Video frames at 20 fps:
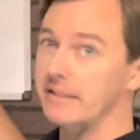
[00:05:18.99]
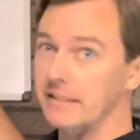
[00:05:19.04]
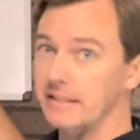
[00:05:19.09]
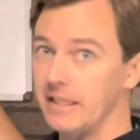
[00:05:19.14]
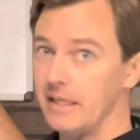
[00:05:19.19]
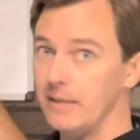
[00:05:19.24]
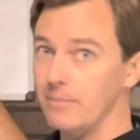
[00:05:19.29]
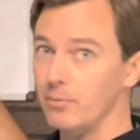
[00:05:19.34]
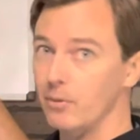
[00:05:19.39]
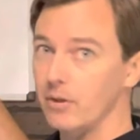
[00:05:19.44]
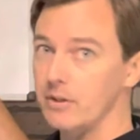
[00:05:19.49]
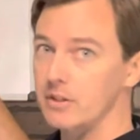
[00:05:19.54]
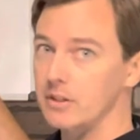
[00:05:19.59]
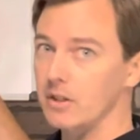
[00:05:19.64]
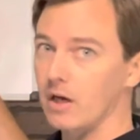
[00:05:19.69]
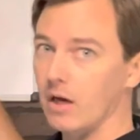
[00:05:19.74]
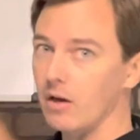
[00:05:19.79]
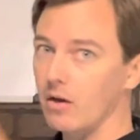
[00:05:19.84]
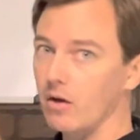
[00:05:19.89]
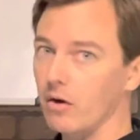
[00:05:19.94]
the deep ones,
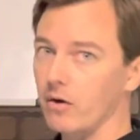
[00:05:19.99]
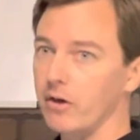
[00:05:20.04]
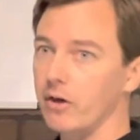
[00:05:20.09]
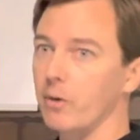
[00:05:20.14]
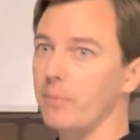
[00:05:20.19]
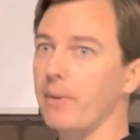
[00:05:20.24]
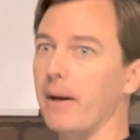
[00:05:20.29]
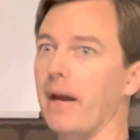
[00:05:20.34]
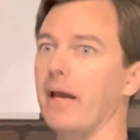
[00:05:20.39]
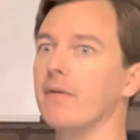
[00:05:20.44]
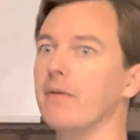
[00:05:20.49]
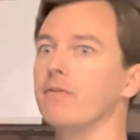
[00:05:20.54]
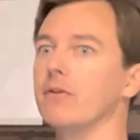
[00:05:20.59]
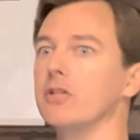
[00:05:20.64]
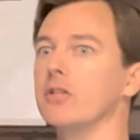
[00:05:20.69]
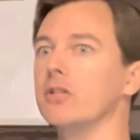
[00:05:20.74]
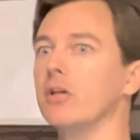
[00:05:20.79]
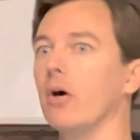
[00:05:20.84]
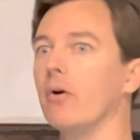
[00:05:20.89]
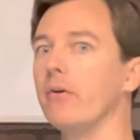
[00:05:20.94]
not only are you paying for
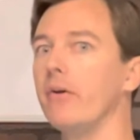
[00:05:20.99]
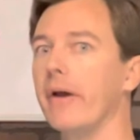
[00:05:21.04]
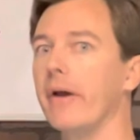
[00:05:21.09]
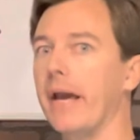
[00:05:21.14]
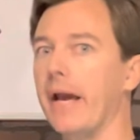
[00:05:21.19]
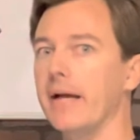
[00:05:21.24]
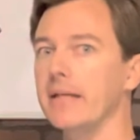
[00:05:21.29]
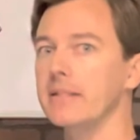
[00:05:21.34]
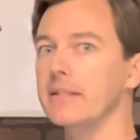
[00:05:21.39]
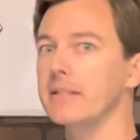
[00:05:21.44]
stone you can't